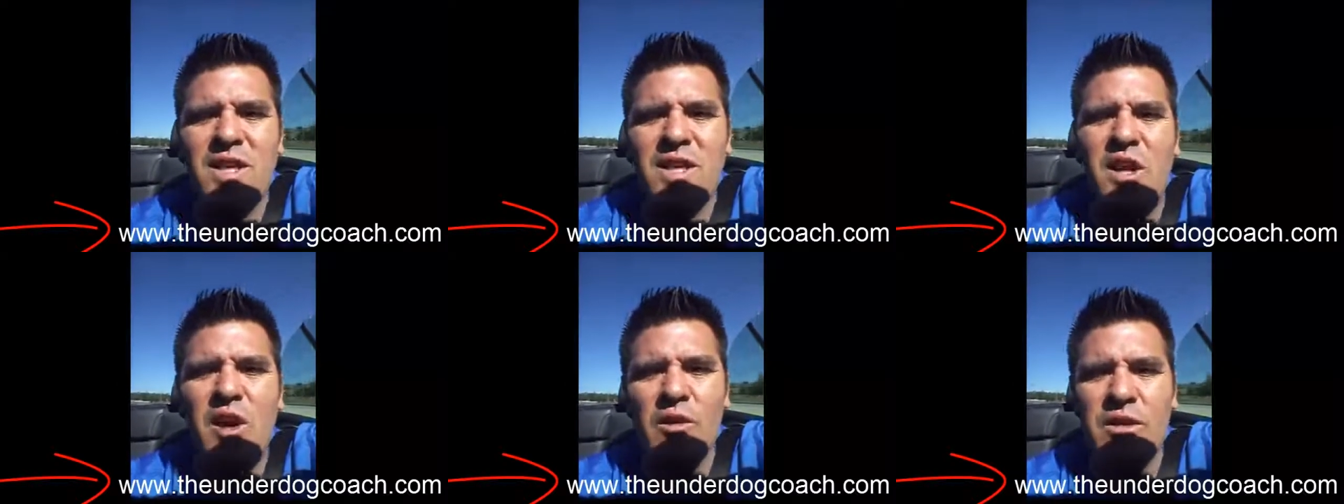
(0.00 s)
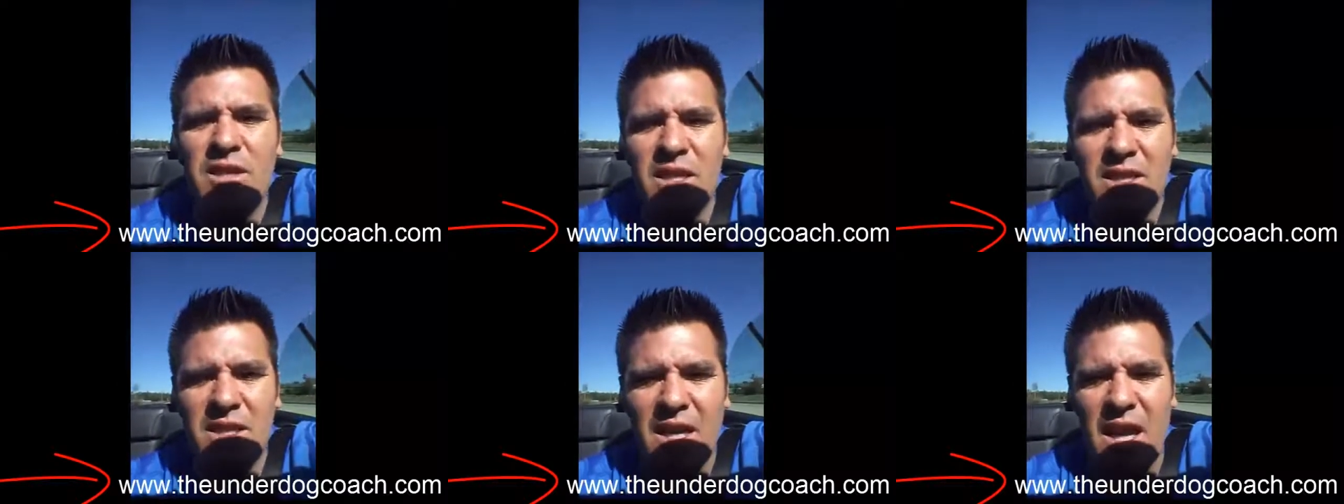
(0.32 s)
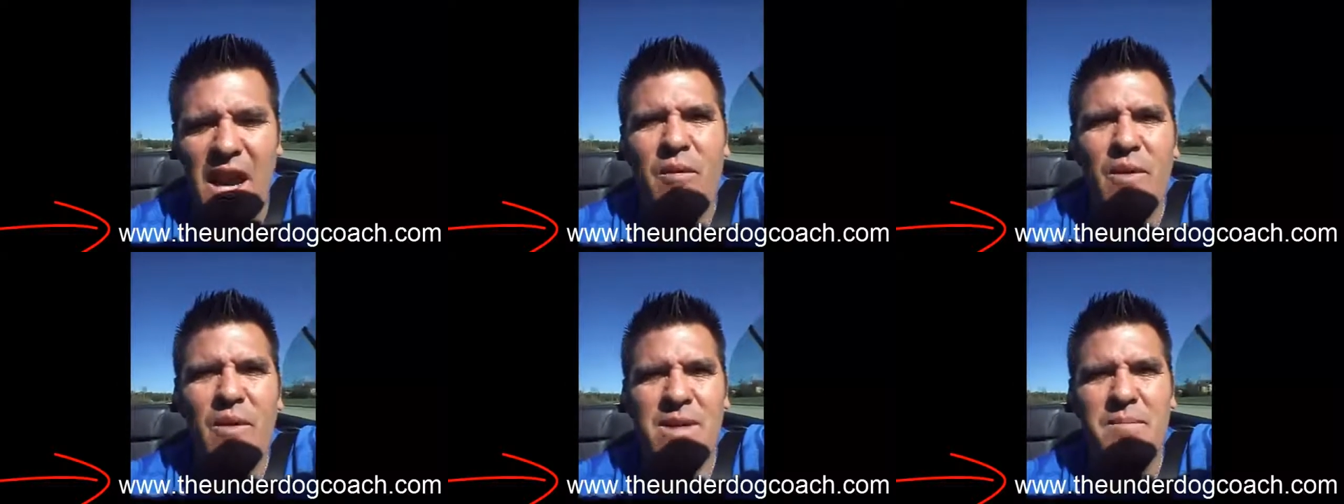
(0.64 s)
excuses
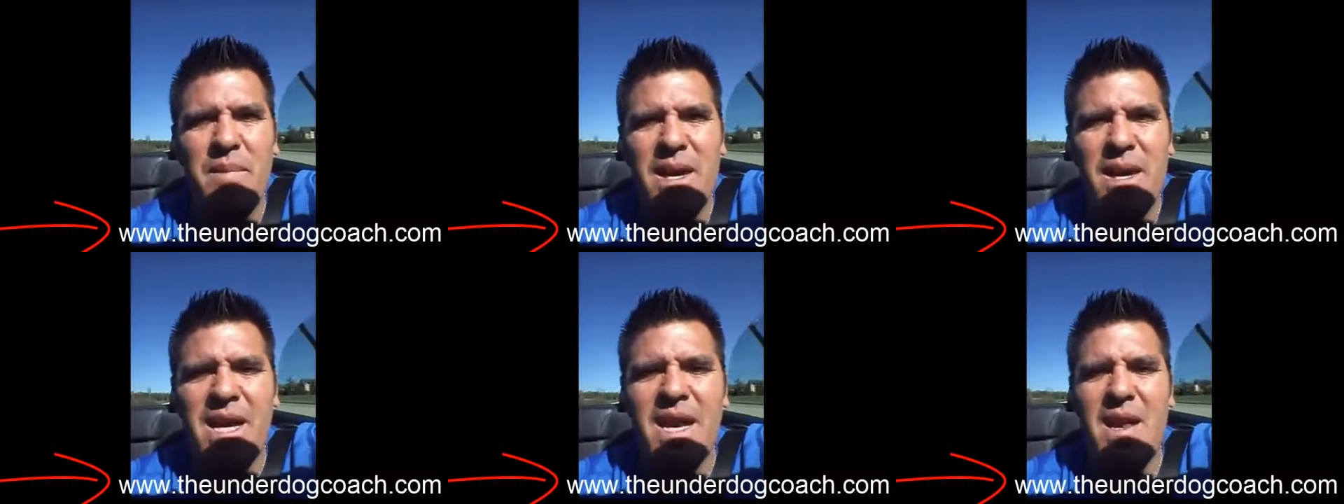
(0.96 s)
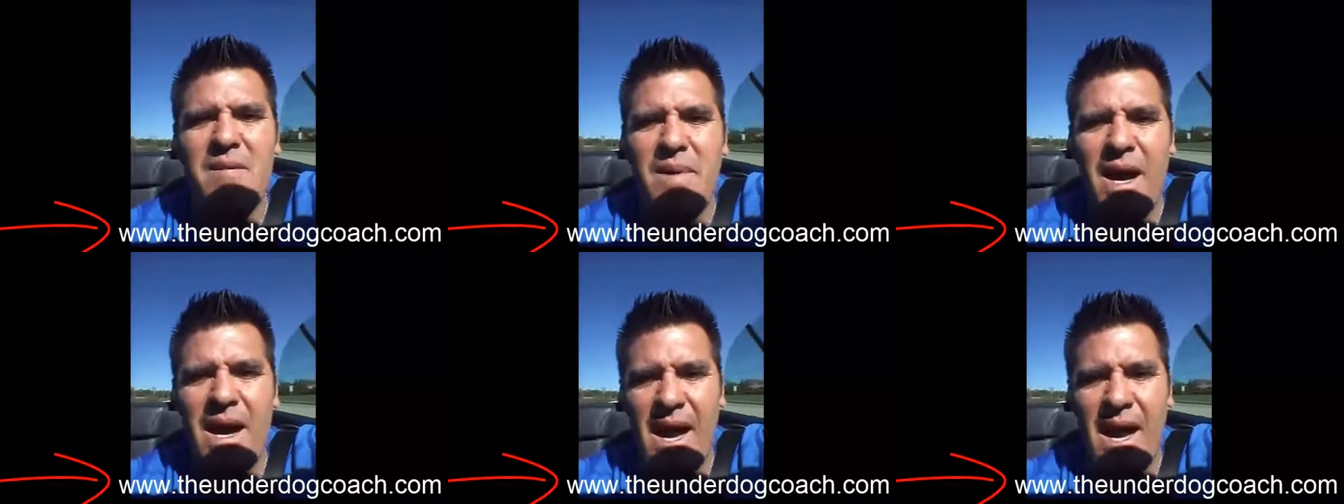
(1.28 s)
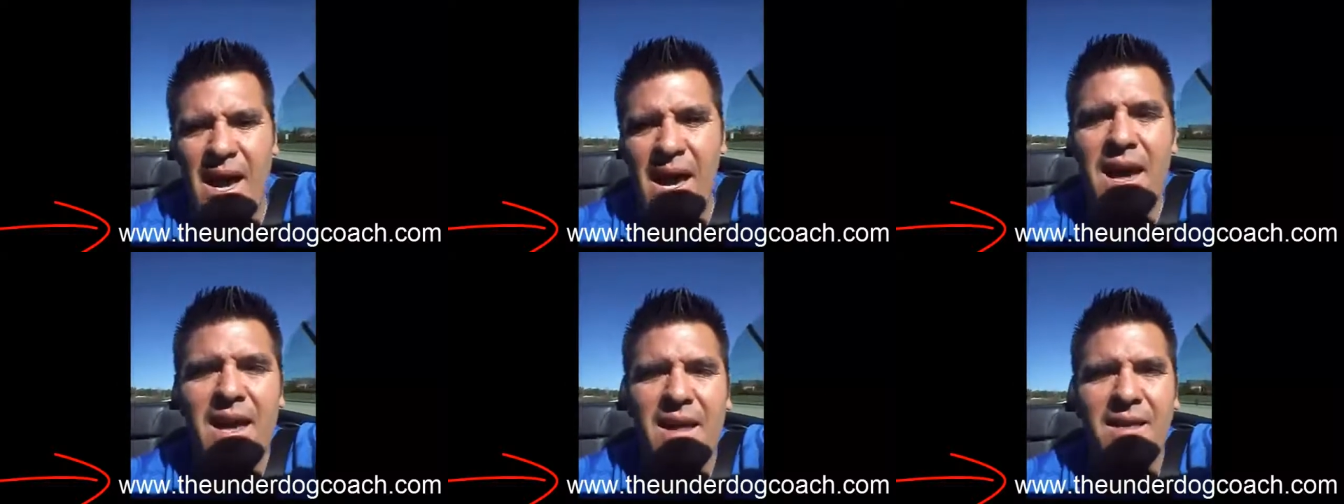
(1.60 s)
that I was making in my
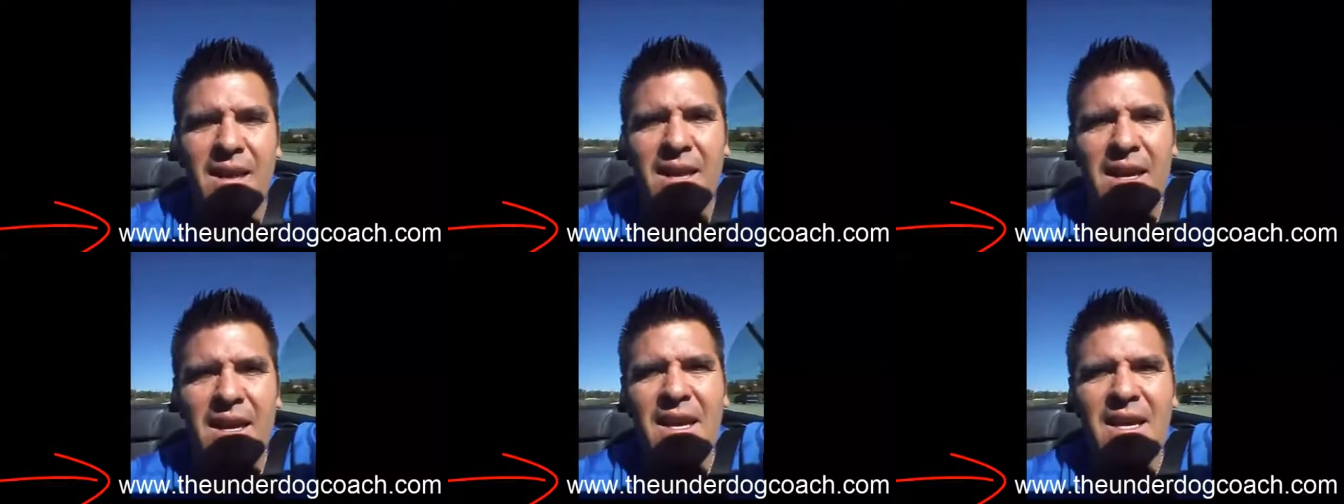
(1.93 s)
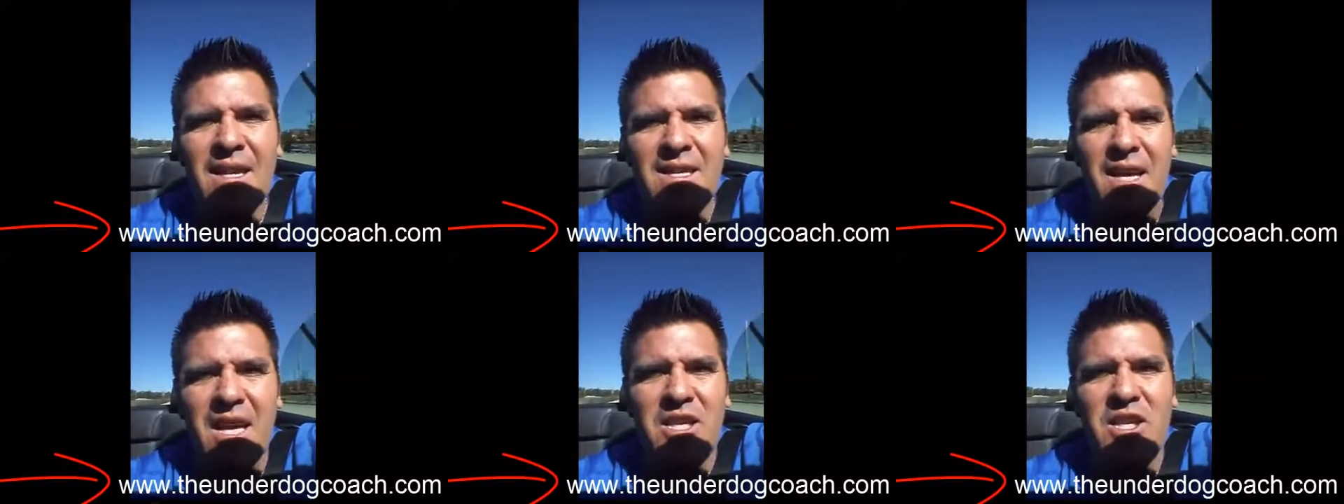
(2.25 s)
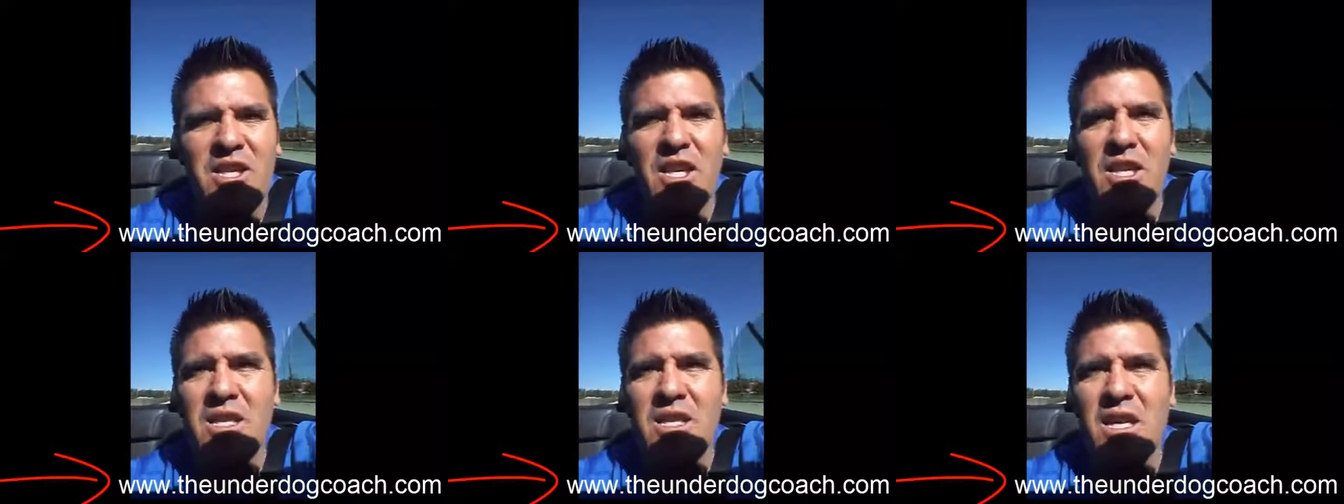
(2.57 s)
head,
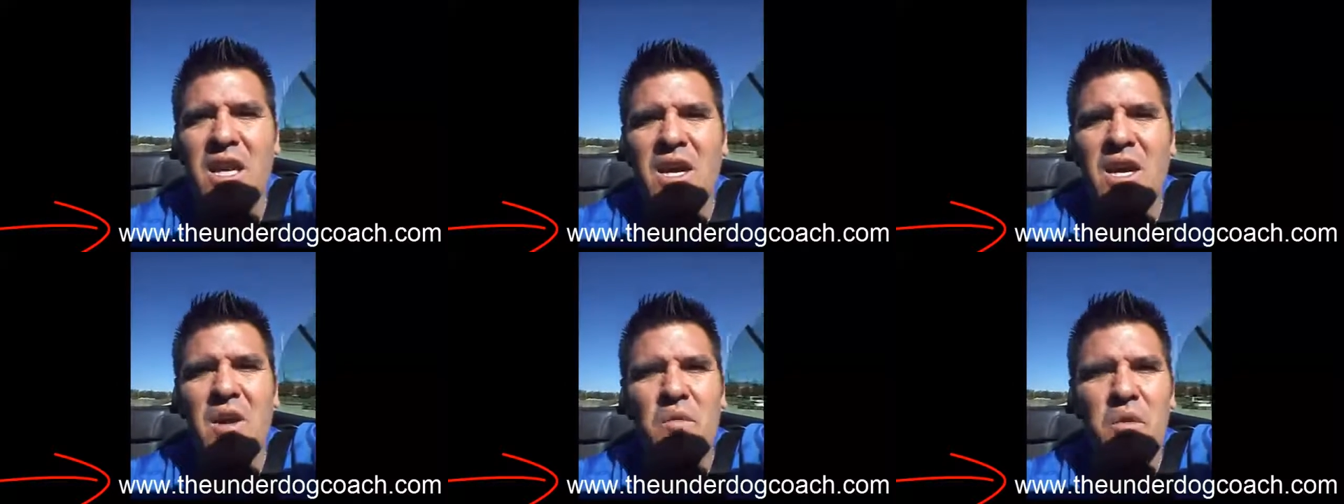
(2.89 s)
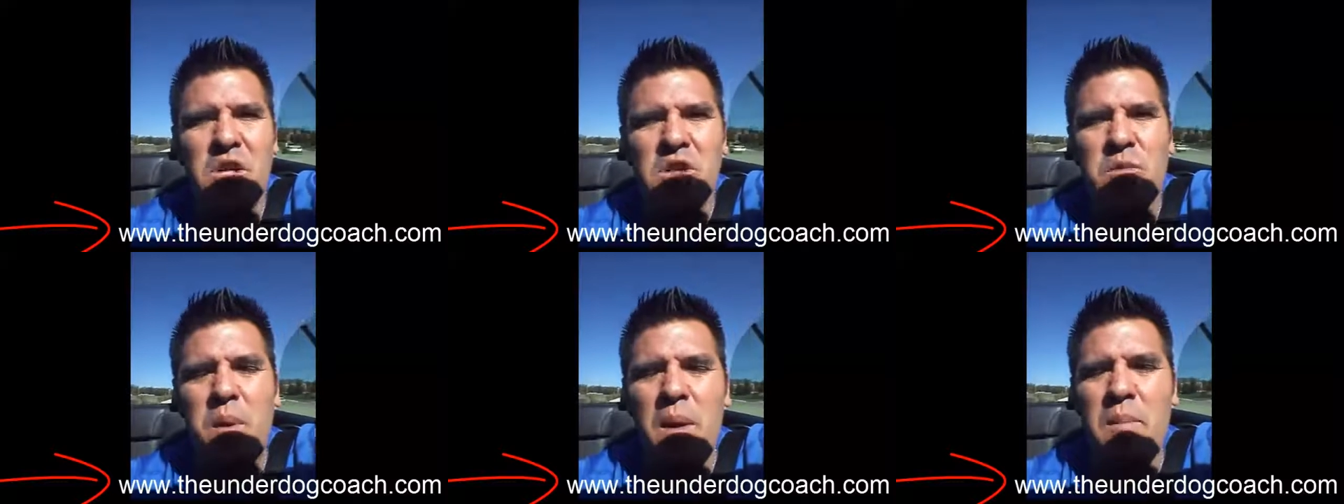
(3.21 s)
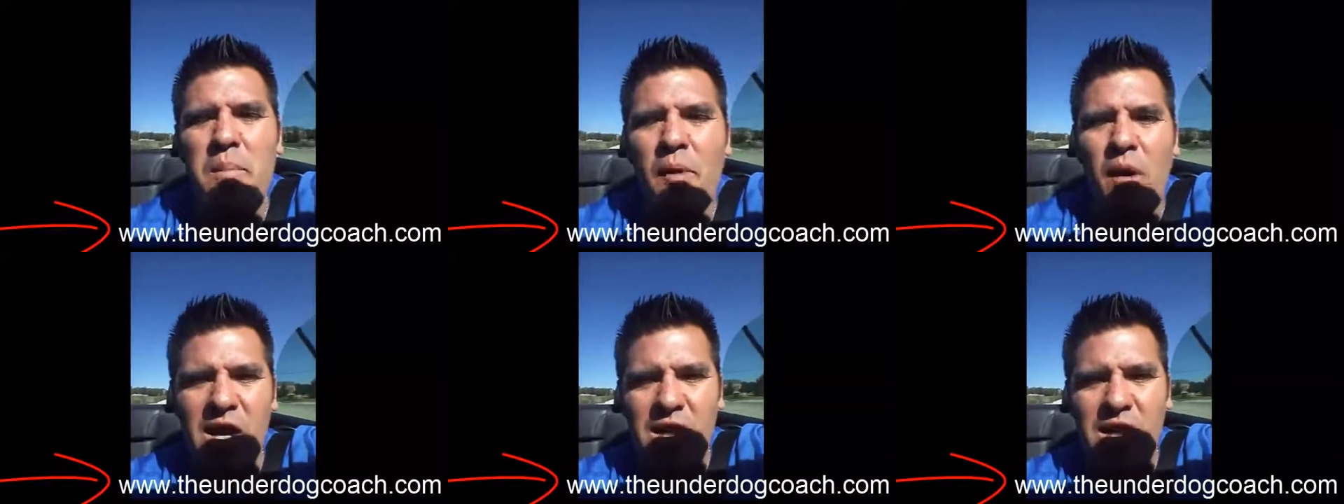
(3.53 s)
such as rich
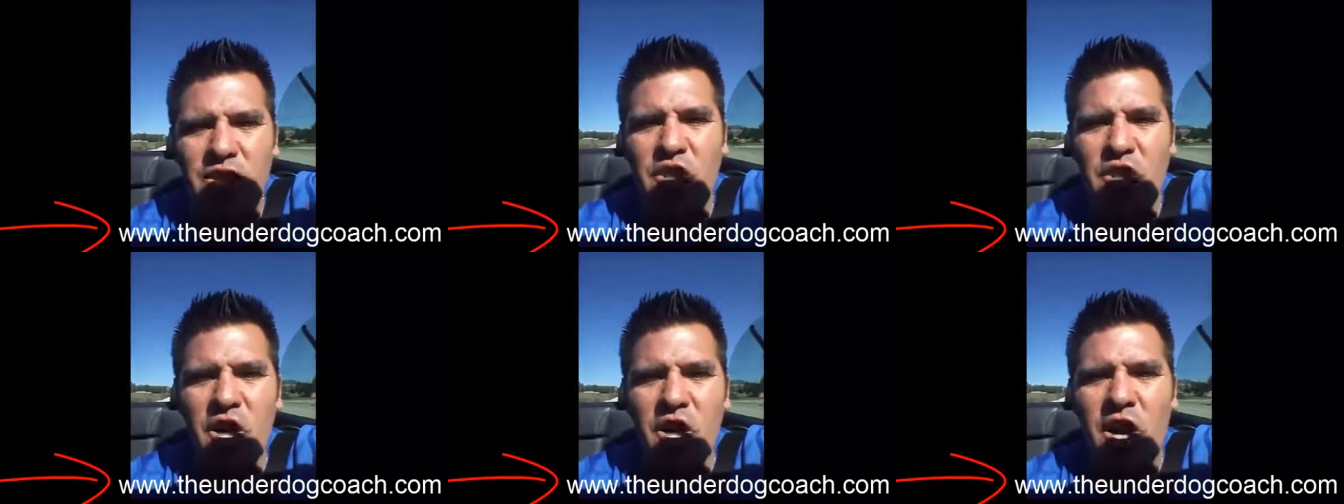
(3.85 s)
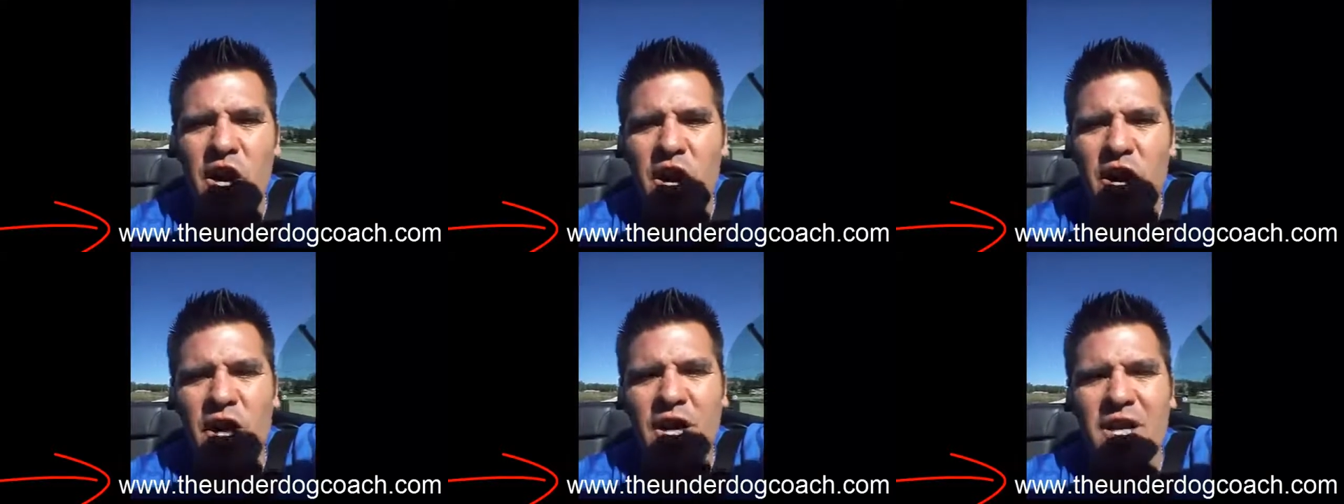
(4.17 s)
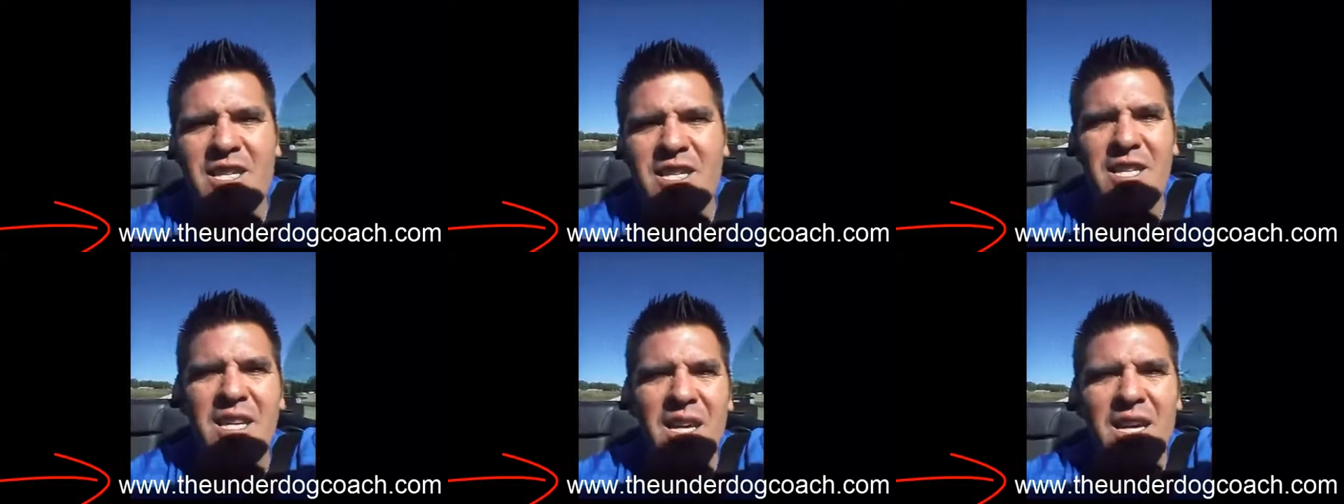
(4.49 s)
people are
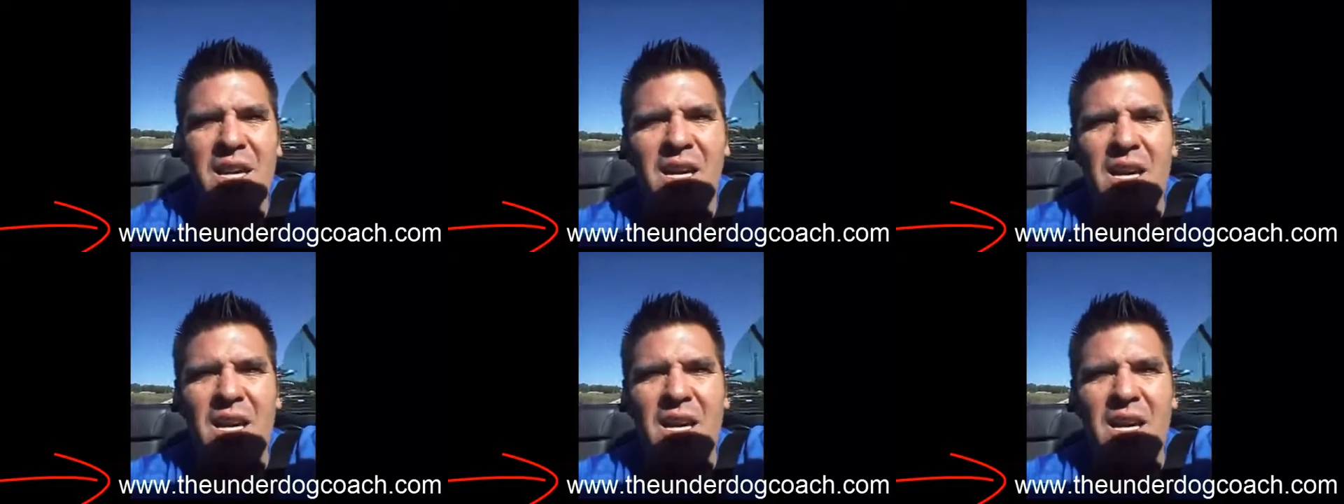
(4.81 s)
jerks,